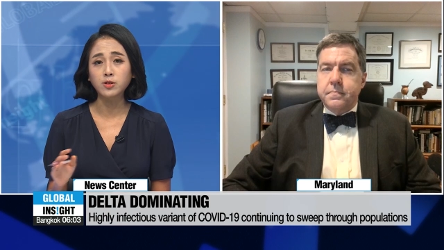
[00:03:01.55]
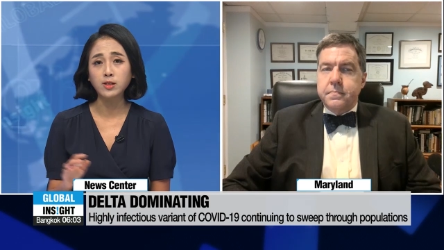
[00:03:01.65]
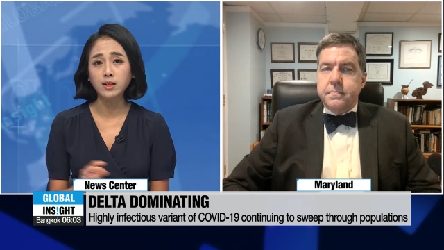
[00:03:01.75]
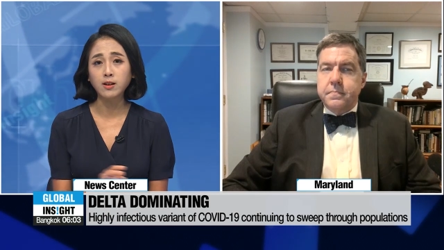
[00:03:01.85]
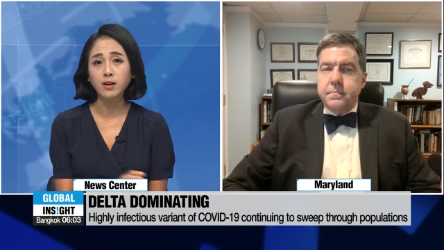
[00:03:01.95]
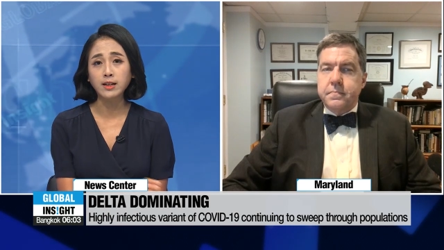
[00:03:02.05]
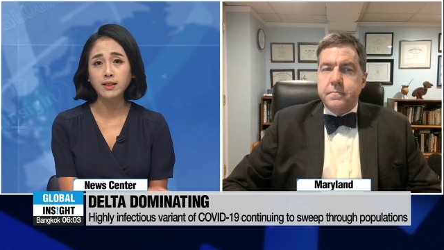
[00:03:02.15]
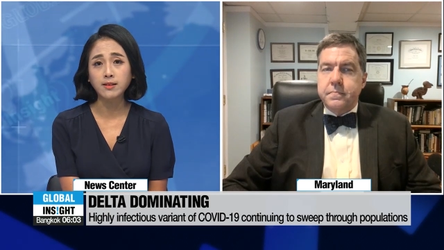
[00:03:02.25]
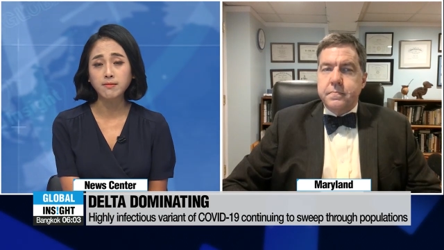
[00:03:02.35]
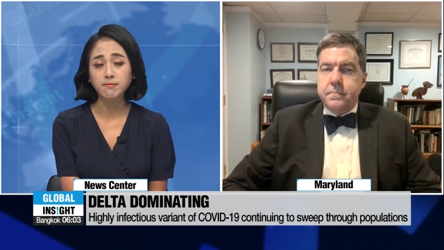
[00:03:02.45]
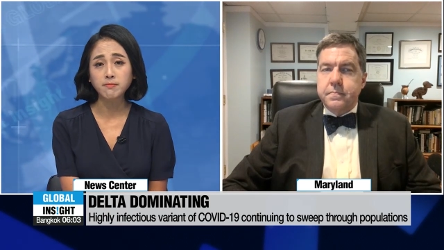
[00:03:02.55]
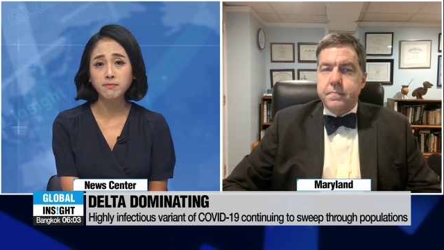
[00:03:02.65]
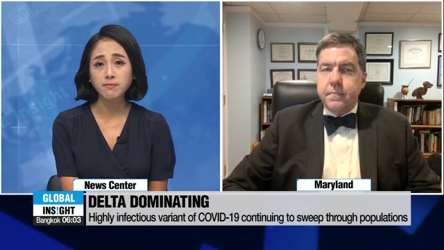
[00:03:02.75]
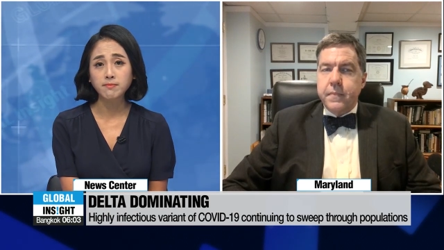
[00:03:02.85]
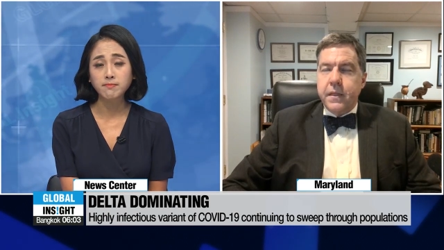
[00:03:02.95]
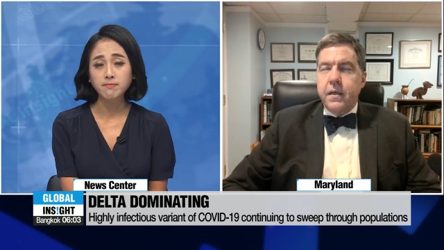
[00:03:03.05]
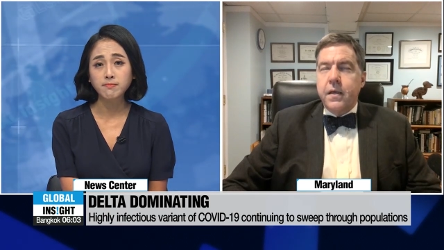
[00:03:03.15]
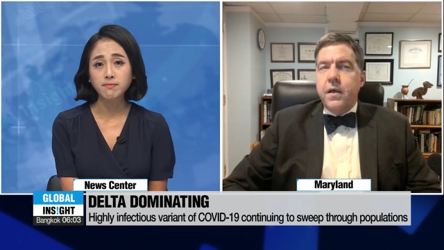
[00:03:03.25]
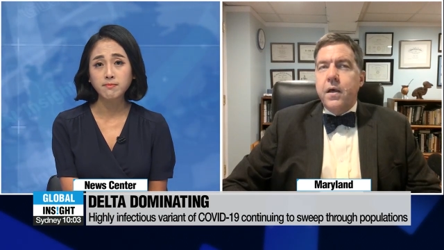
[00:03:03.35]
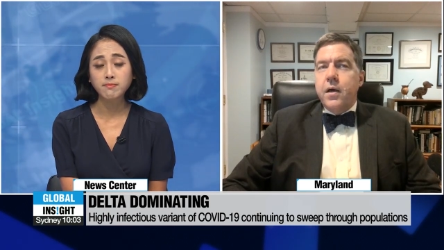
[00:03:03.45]
Speaker 1: to decline?
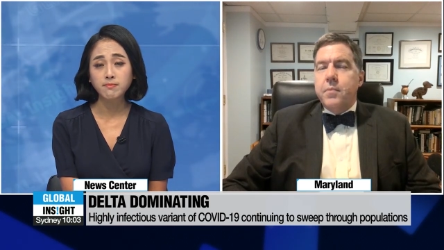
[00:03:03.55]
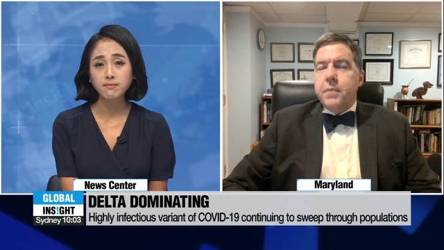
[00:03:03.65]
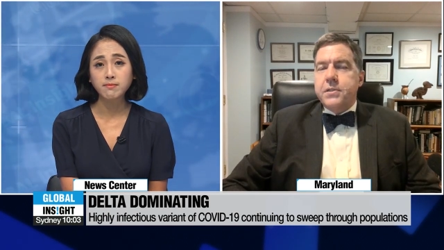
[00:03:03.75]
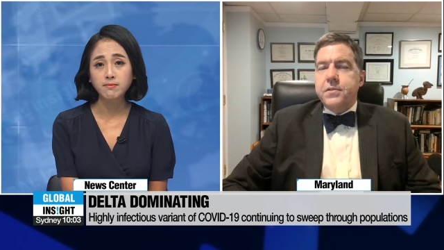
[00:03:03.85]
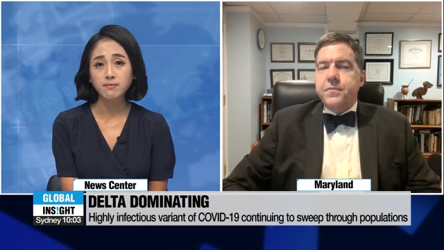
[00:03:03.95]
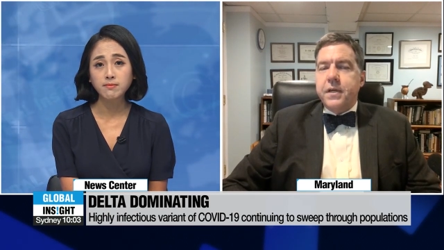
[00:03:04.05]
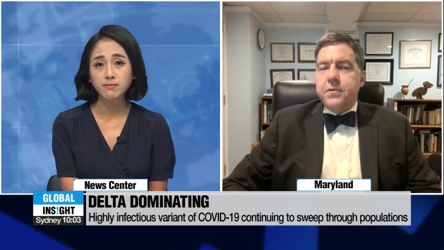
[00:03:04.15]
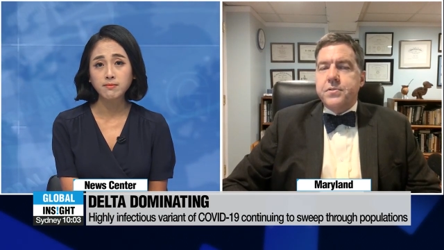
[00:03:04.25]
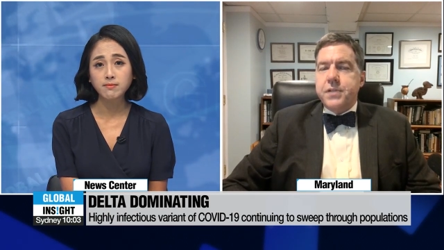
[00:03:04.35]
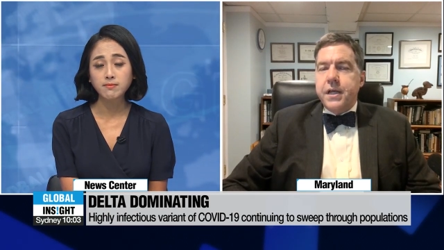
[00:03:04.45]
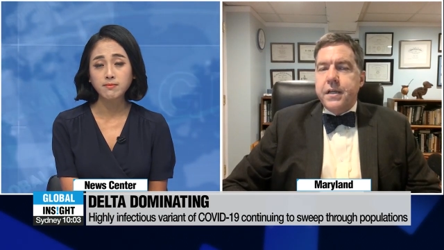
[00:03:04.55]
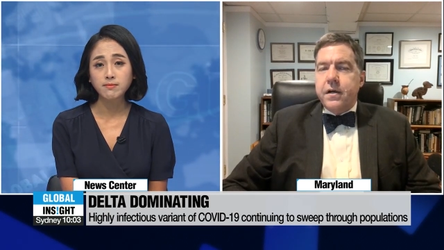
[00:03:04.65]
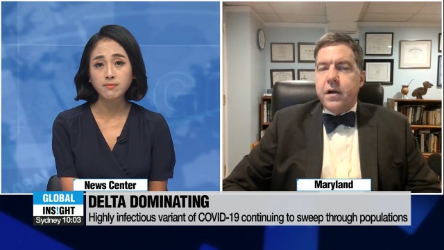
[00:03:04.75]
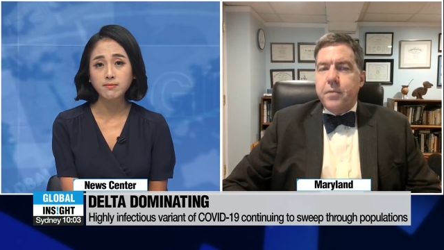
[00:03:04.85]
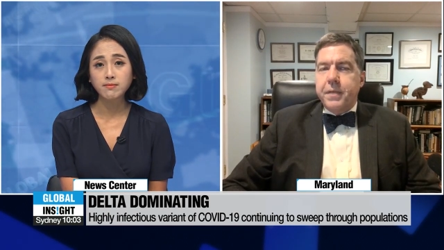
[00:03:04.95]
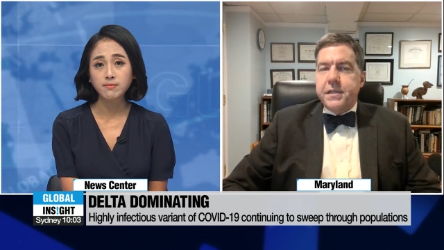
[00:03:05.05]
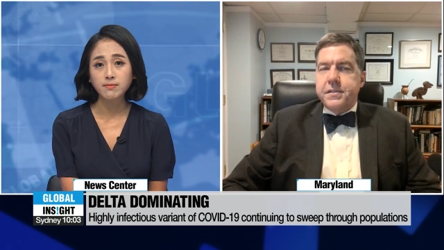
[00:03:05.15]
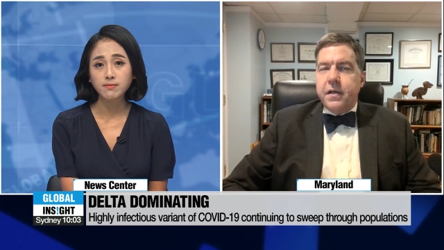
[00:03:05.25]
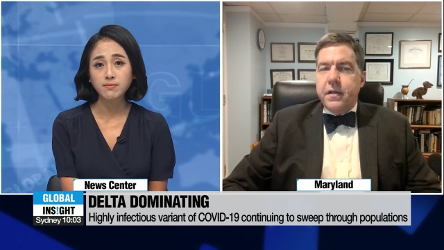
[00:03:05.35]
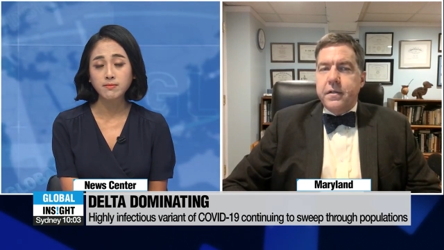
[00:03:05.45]
Speaker 2: Much of those data are
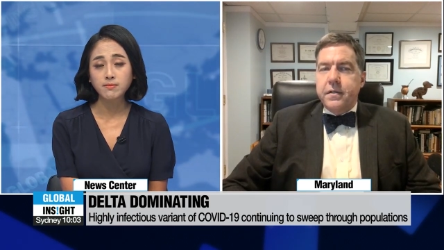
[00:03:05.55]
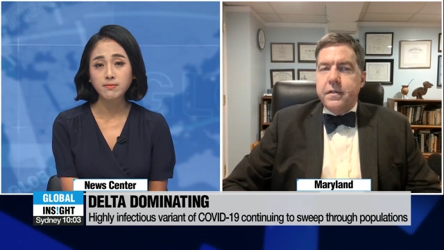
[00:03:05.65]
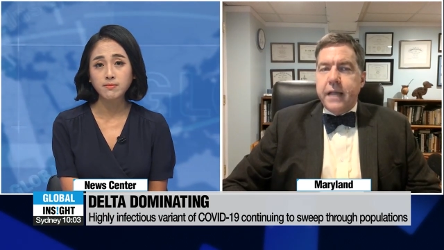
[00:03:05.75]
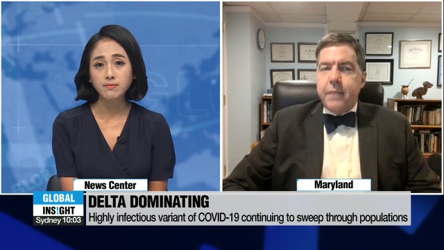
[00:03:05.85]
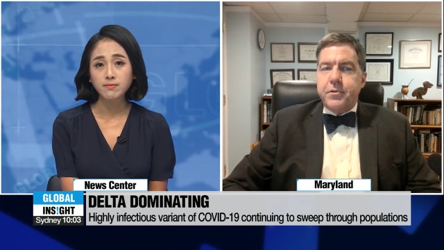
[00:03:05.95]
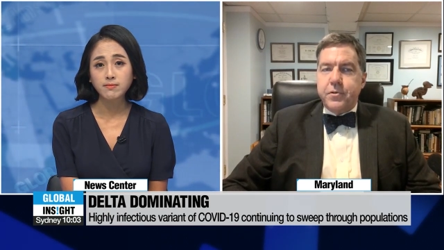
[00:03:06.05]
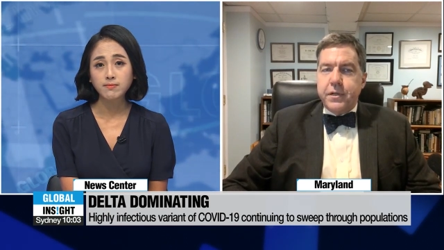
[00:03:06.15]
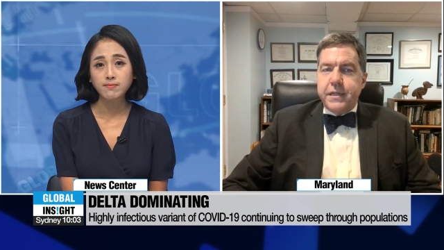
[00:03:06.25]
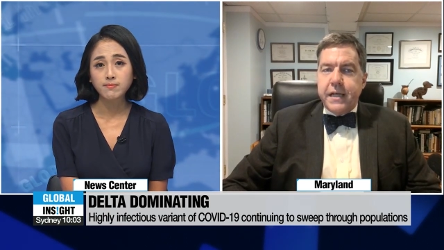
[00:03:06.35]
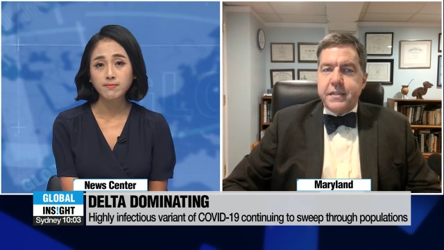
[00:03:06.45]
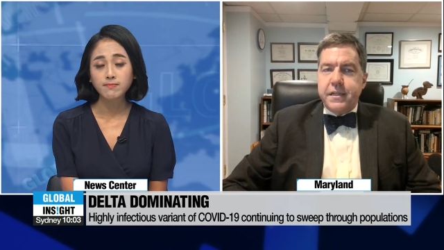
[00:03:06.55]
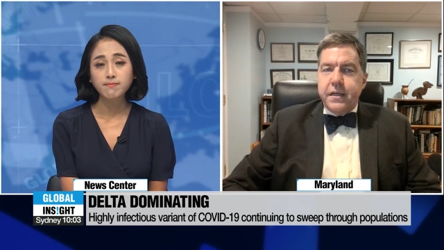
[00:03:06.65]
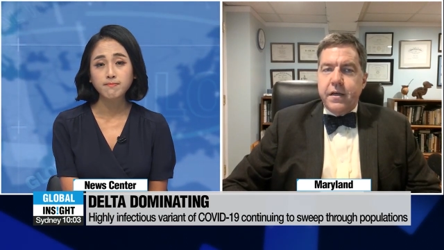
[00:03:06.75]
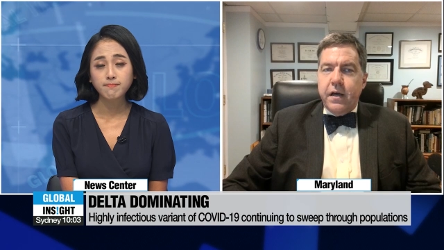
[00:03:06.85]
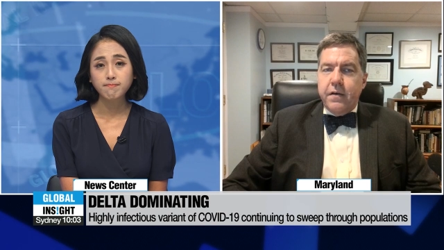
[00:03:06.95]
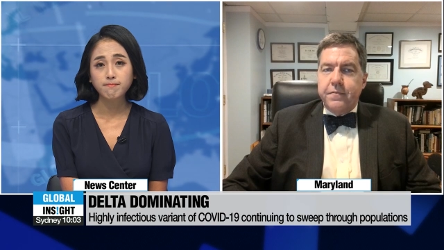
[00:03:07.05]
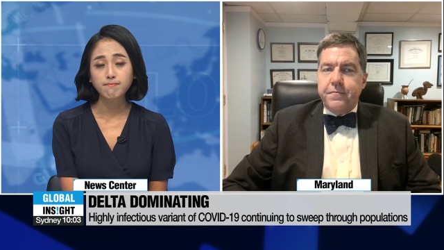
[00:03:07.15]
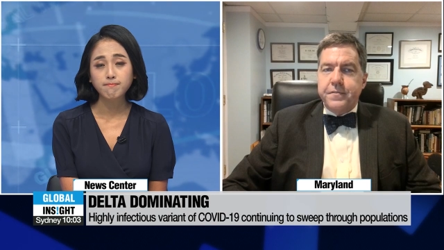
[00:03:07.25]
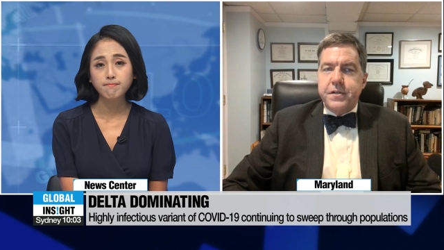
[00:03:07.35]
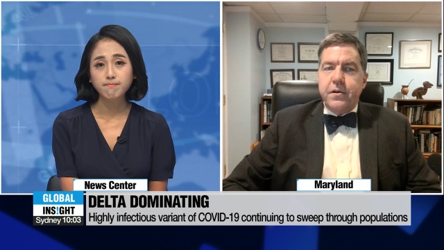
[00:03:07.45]
based on laboratory testing of
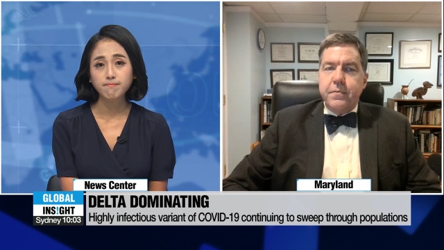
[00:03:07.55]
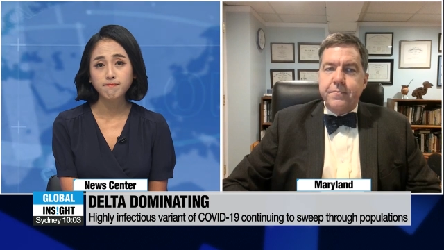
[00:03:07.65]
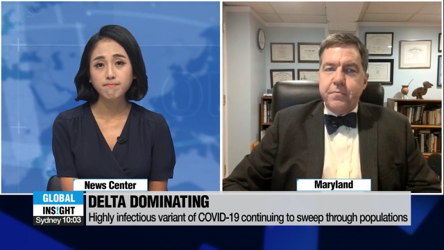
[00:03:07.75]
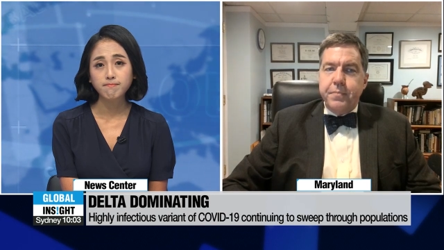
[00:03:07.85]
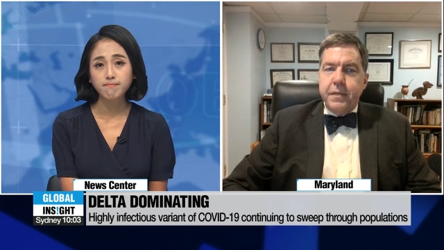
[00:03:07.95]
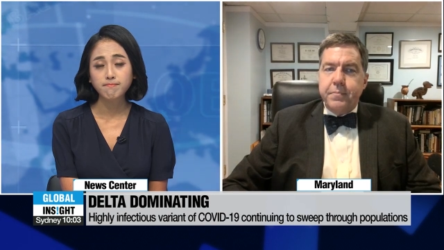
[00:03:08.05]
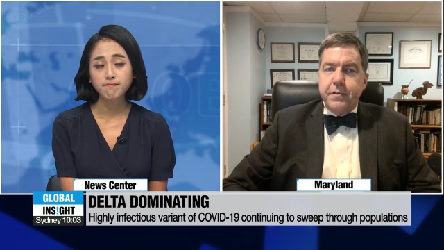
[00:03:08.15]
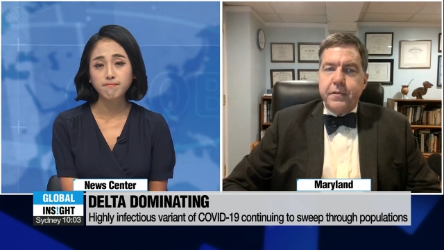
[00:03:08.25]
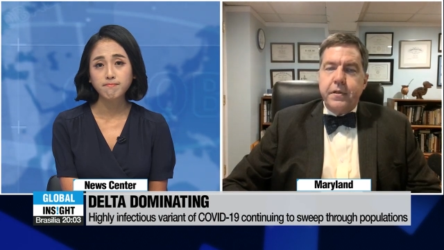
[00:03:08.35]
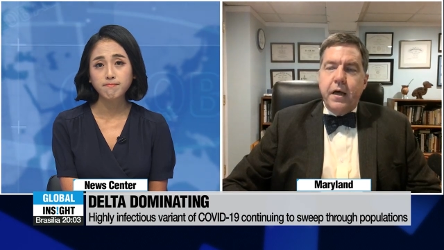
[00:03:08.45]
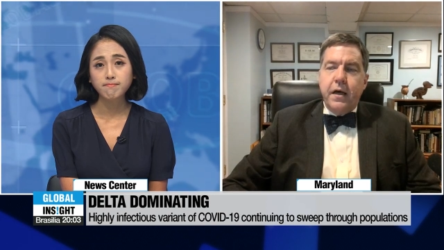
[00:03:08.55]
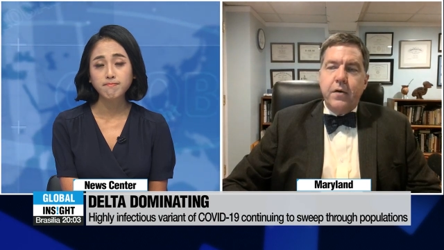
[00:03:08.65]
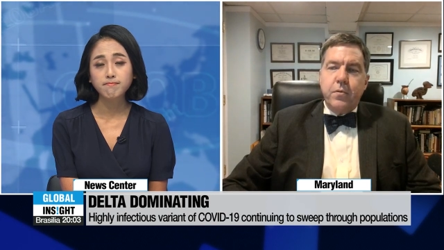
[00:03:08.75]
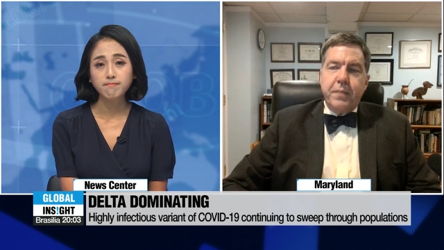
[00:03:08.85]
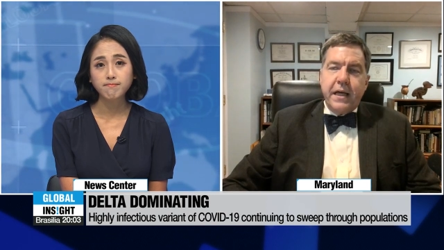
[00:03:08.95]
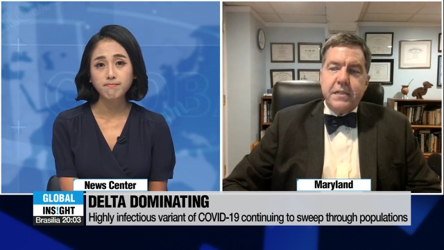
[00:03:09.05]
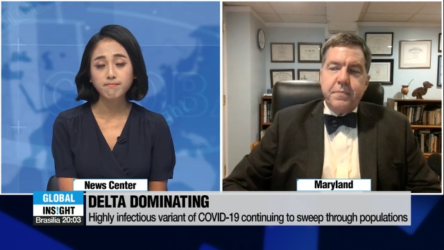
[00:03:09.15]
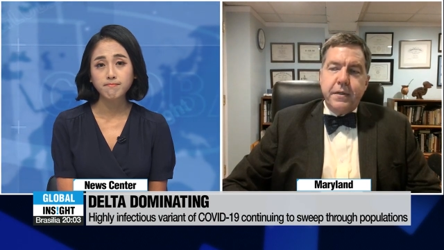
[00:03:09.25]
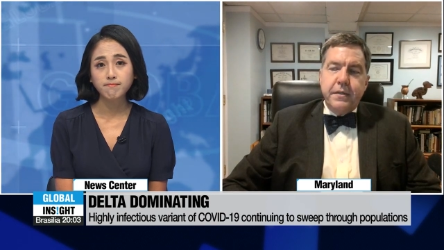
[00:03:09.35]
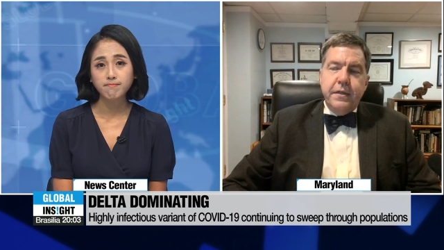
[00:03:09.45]
serum from people uh, or
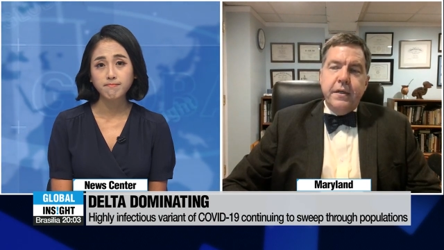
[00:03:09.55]
plasma.